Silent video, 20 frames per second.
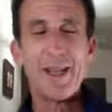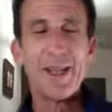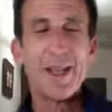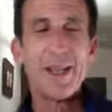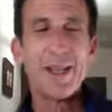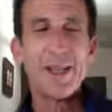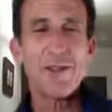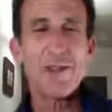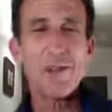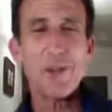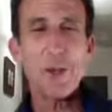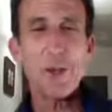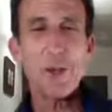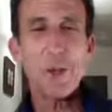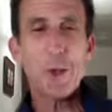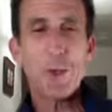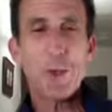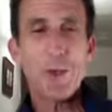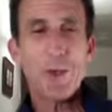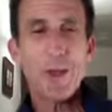
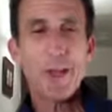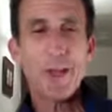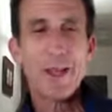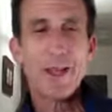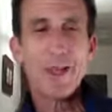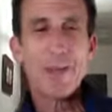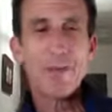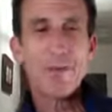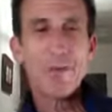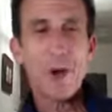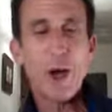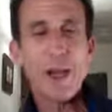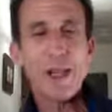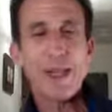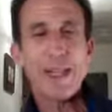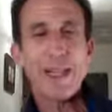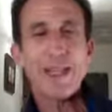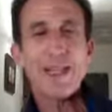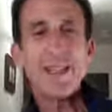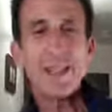So
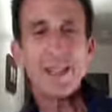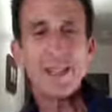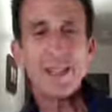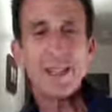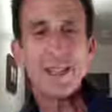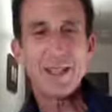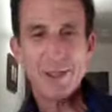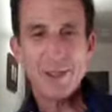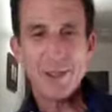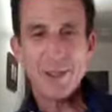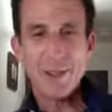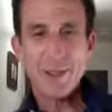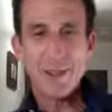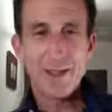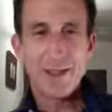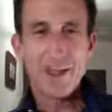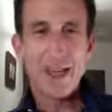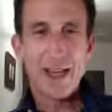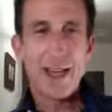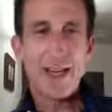Friday is the
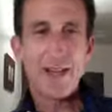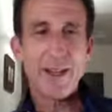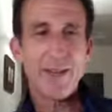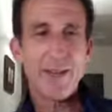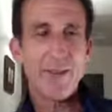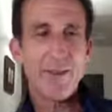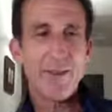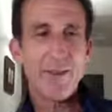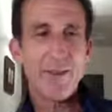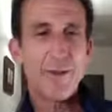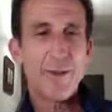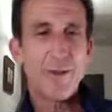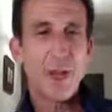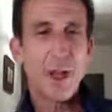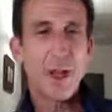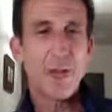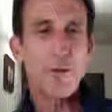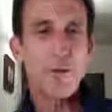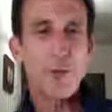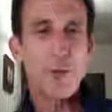day of
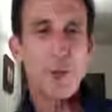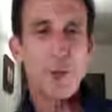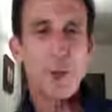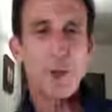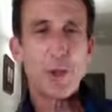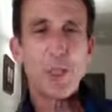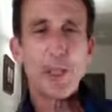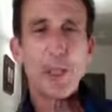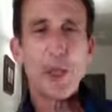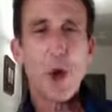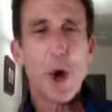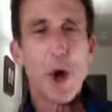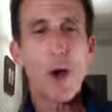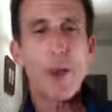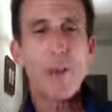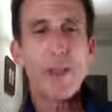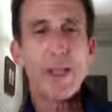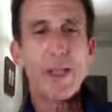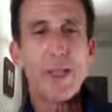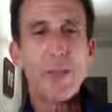love, beauty,
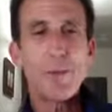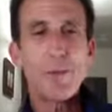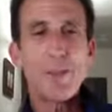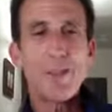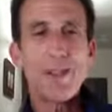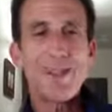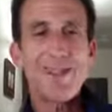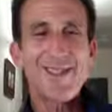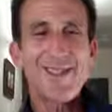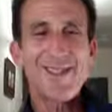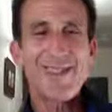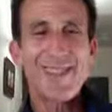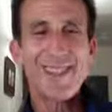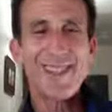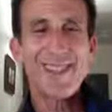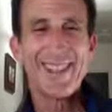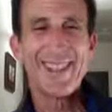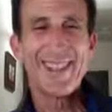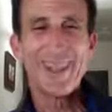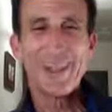harmony, peace,
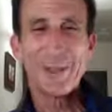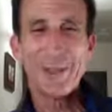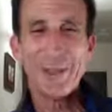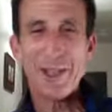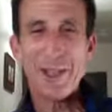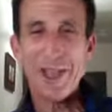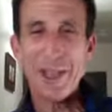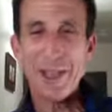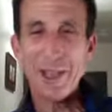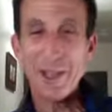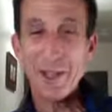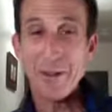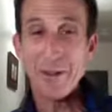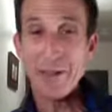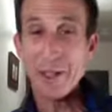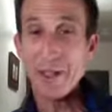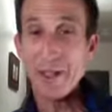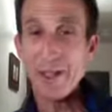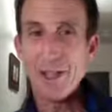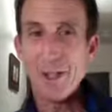
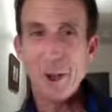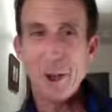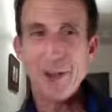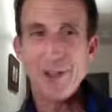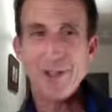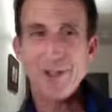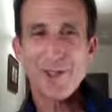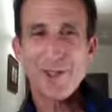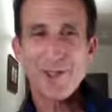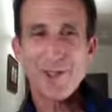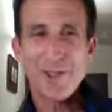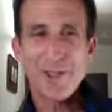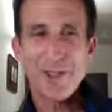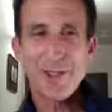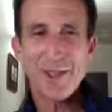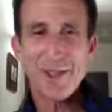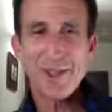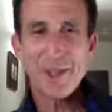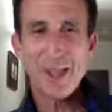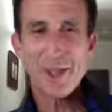creativity, the arts,
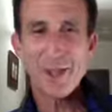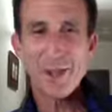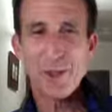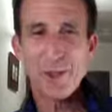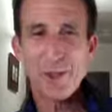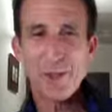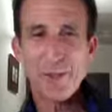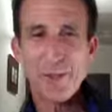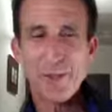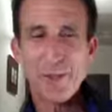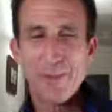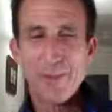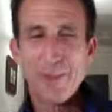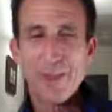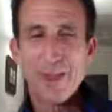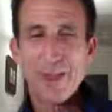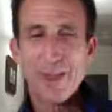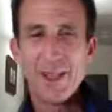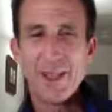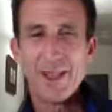etc.,
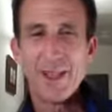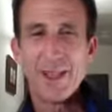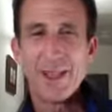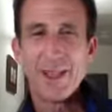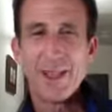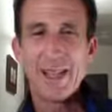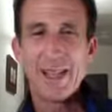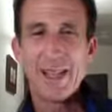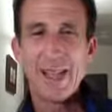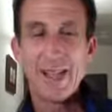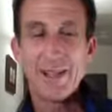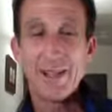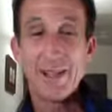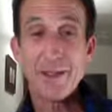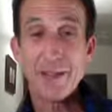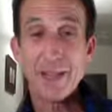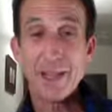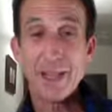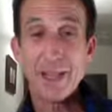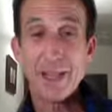and
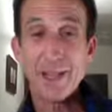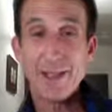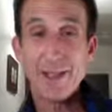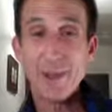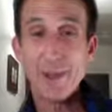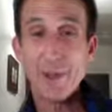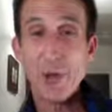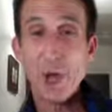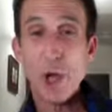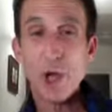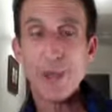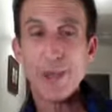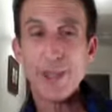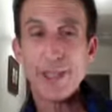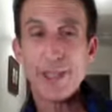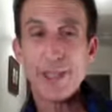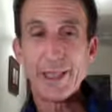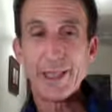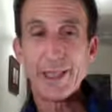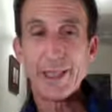
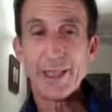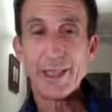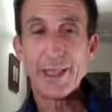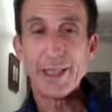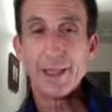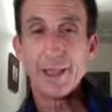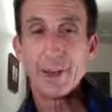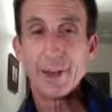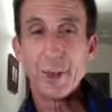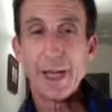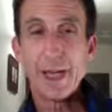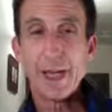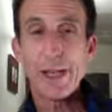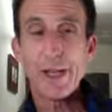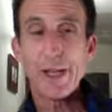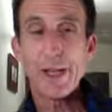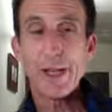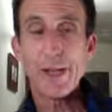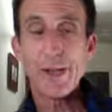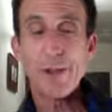evolving greater
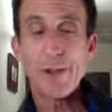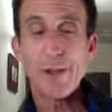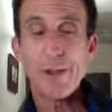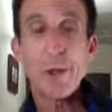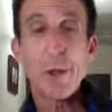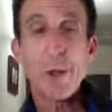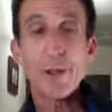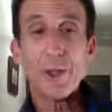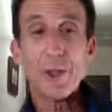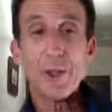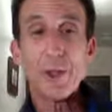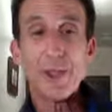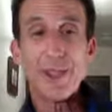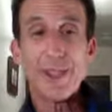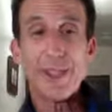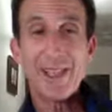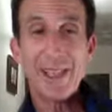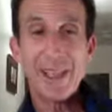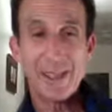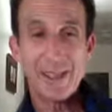
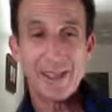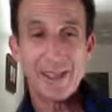sociability and